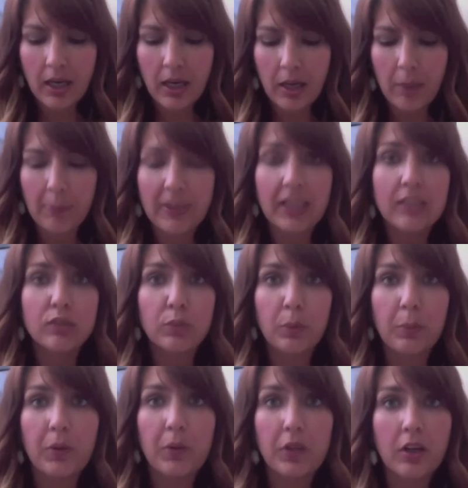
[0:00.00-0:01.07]
because we're
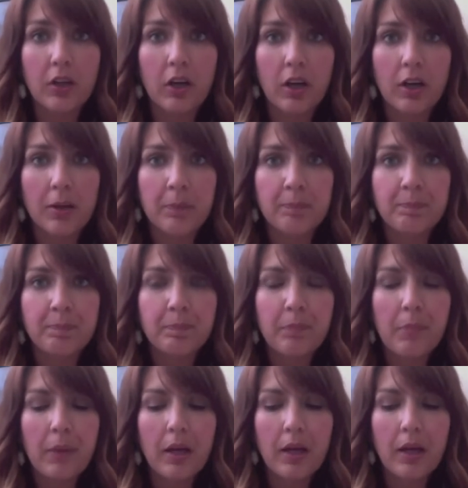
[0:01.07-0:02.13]
putting on
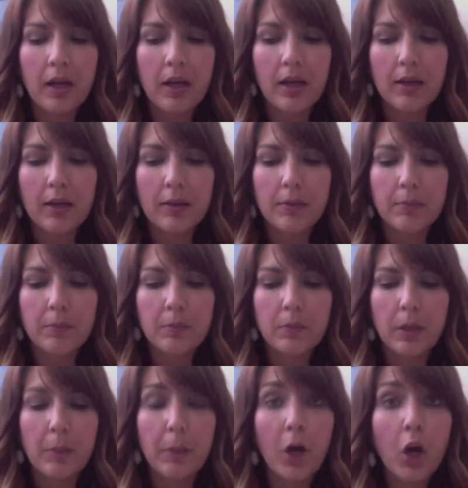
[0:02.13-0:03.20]
a
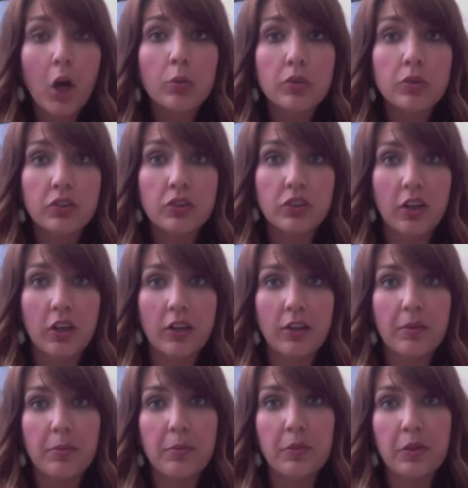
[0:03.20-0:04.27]
post on
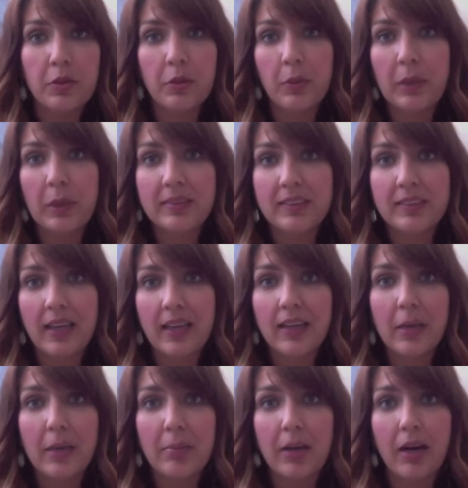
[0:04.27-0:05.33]
the website
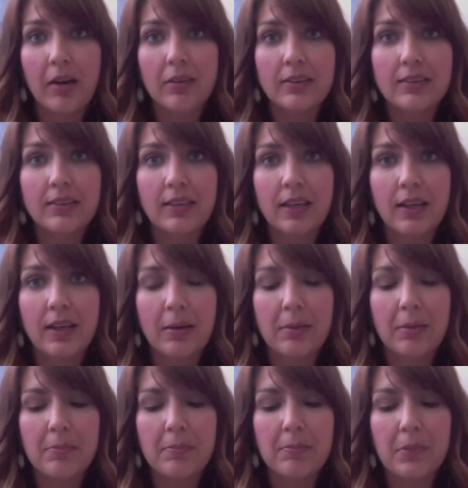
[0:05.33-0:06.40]
about
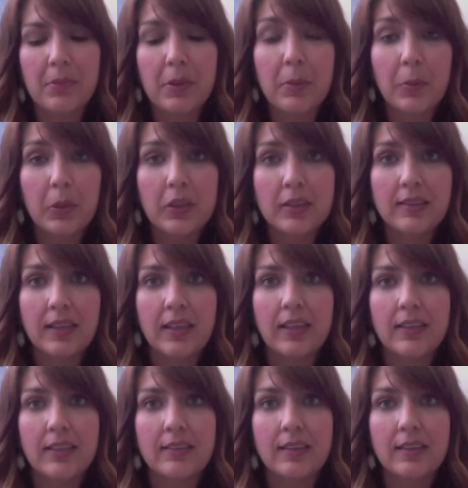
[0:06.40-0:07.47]
the books, and
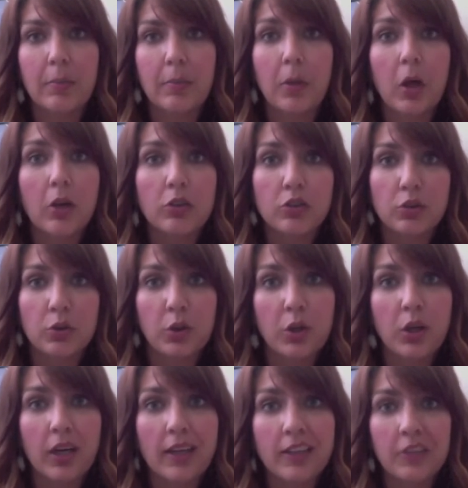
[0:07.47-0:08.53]
it's a blog
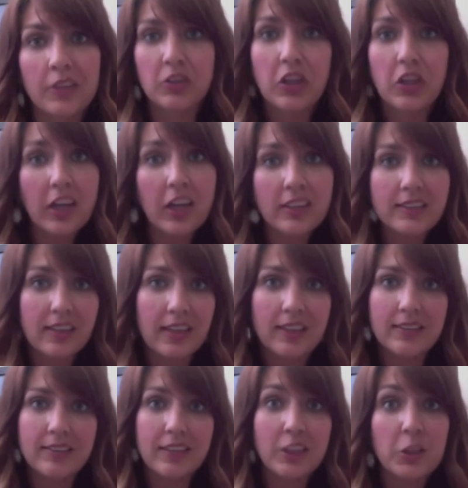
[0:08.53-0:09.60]
tour, and there's a
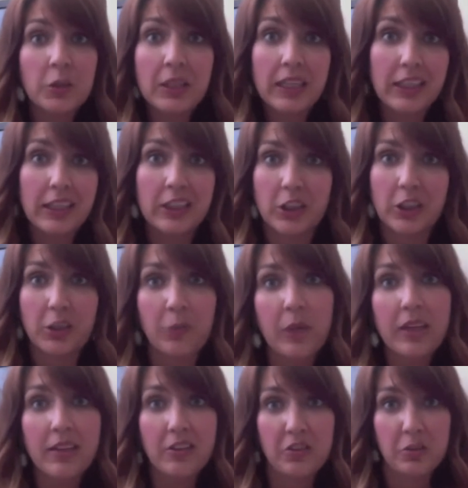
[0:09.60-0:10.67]
contest, and you can actually
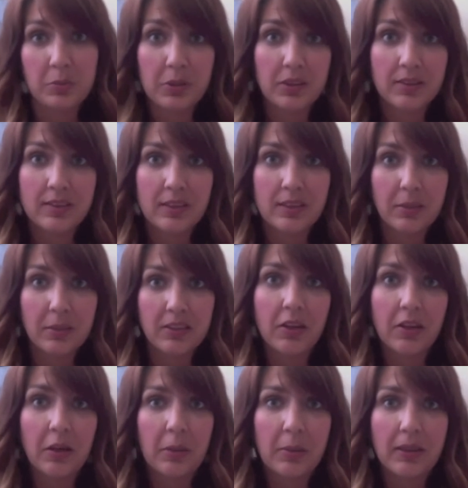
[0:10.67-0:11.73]
win the two books that I'm going to
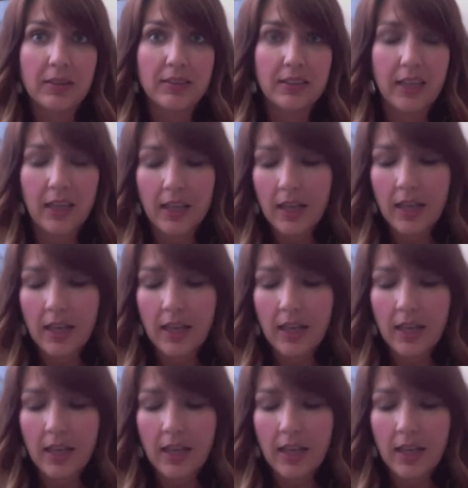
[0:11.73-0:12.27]
talk about today.